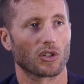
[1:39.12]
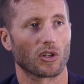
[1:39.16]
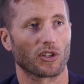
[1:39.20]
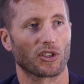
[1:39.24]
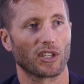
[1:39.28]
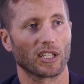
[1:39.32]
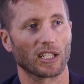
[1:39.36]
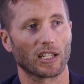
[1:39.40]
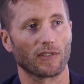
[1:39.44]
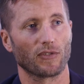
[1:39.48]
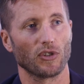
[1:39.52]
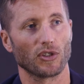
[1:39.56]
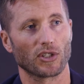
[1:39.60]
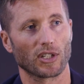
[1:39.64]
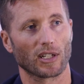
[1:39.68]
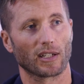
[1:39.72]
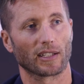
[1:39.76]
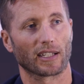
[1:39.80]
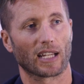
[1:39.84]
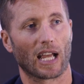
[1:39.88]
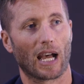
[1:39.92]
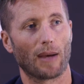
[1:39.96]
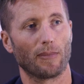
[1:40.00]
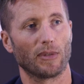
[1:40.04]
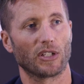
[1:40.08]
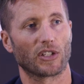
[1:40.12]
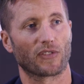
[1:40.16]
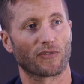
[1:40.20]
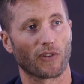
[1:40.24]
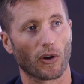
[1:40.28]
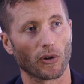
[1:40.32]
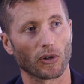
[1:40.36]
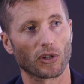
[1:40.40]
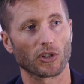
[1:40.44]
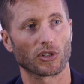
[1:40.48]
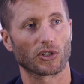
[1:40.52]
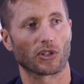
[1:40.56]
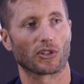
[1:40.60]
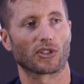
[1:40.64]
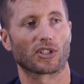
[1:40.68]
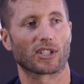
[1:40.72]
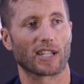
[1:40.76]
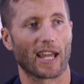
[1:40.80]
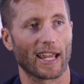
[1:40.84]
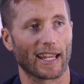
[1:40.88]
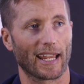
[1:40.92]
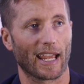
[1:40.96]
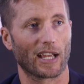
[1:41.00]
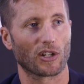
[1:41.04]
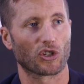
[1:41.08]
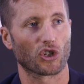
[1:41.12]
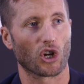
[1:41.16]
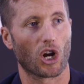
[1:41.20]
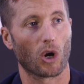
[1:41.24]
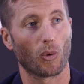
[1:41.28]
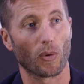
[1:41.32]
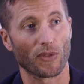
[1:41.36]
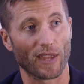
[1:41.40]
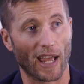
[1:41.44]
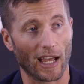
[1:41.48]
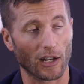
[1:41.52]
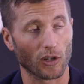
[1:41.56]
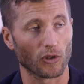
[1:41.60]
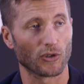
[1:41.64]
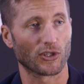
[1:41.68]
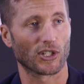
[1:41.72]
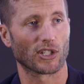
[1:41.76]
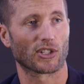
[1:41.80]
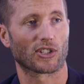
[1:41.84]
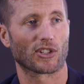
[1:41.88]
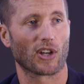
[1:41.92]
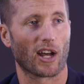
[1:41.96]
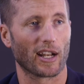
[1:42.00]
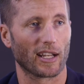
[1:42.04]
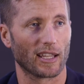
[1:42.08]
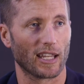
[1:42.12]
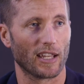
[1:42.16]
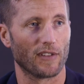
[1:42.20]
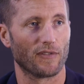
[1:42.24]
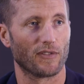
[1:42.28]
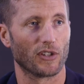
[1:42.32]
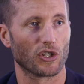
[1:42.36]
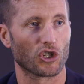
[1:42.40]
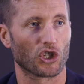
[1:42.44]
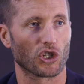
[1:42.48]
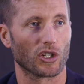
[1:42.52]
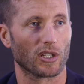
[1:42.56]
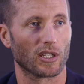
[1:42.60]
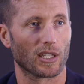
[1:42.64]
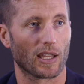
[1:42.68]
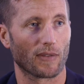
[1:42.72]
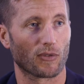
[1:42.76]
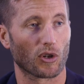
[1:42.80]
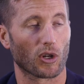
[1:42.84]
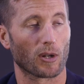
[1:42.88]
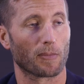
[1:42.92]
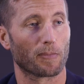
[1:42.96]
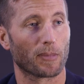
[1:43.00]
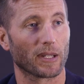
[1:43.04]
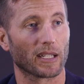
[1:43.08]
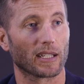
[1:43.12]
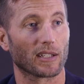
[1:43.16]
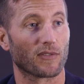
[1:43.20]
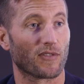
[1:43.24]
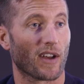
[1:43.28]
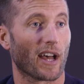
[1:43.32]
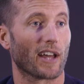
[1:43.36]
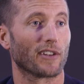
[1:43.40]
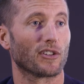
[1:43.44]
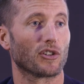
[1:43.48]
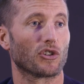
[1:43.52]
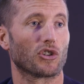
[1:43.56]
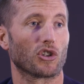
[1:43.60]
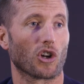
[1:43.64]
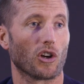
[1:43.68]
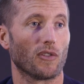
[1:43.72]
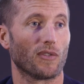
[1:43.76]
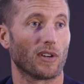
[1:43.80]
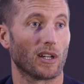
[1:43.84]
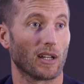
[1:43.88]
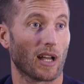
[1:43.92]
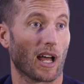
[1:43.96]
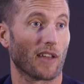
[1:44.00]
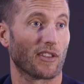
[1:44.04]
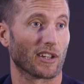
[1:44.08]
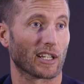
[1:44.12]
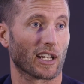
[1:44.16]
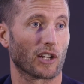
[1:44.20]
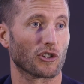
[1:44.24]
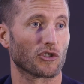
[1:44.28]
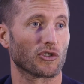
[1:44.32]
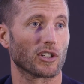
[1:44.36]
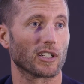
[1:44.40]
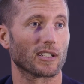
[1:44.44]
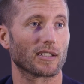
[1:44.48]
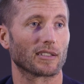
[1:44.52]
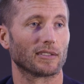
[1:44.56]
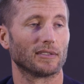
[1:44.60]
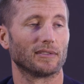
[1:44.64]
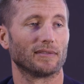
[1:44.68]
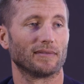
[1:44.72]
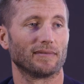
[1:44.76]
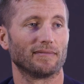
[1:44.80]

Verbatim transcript: So I think if New Zealand companies focus on staying agile without losing sight of their vision, they've got a big advantage over other countries.